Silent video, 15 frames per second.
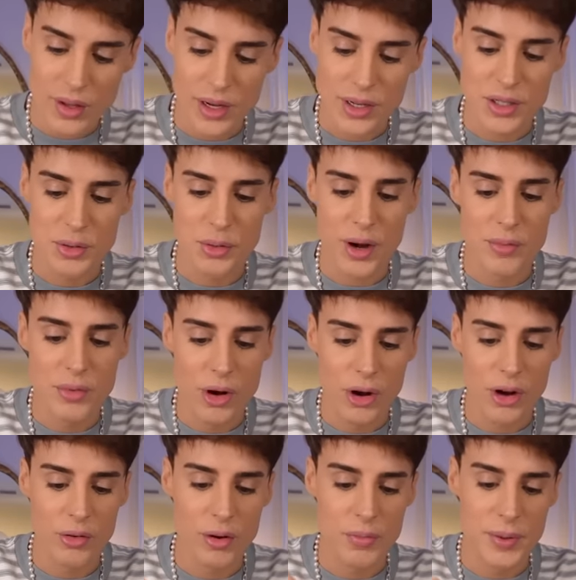I swear I'm not
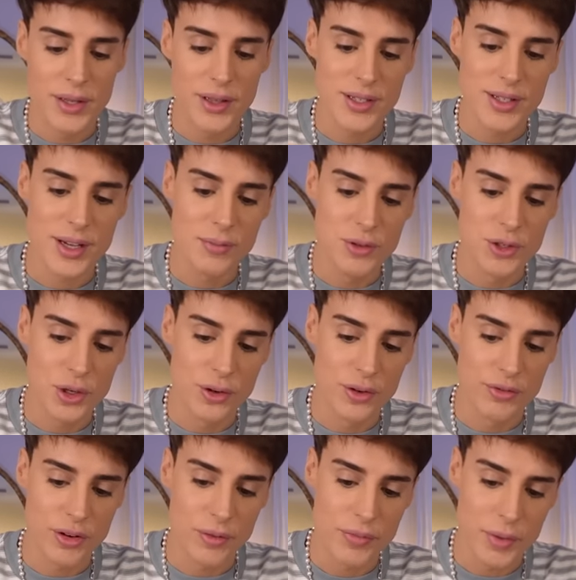gonna repeat the same
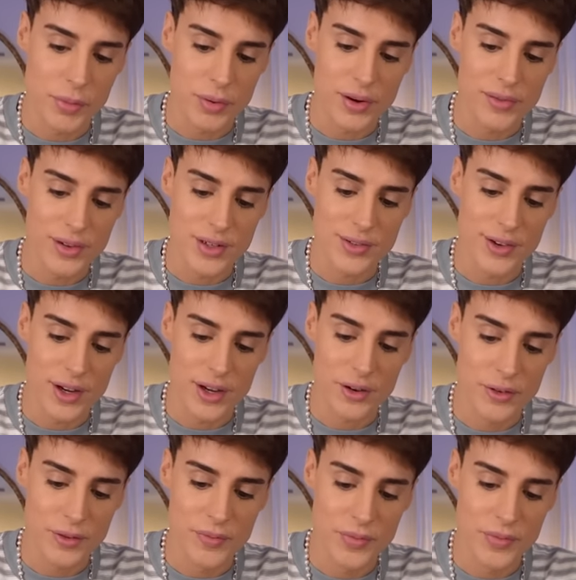joke from the previous video.